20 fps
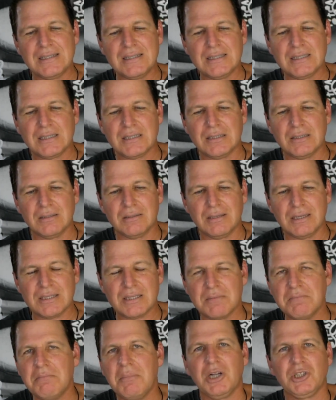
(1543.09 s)
So
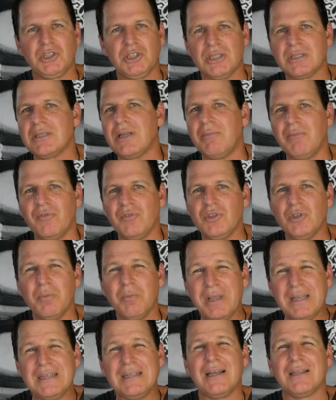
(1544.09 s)
as much as some of you
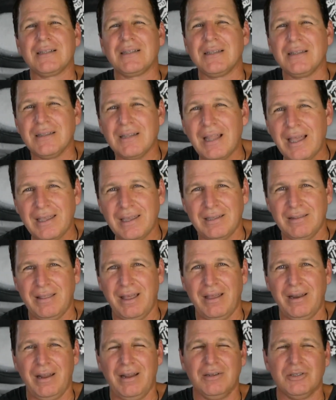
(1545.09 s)
may not like
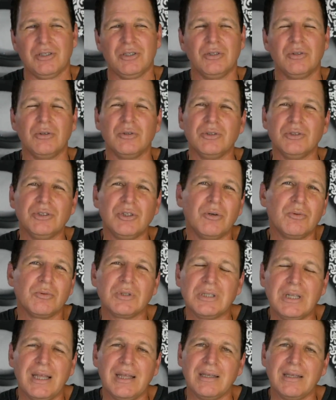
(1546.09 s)
that answer, or
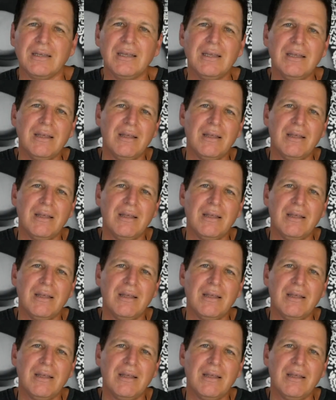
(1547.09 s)
don't like